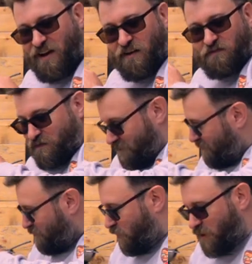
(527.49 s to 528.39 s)
I've
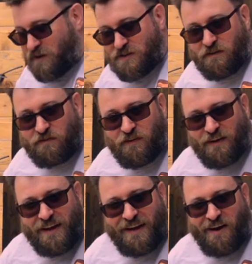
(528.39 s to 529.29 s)
put loads of
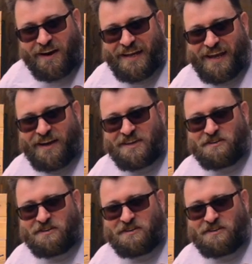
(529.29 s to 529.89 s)
IKEA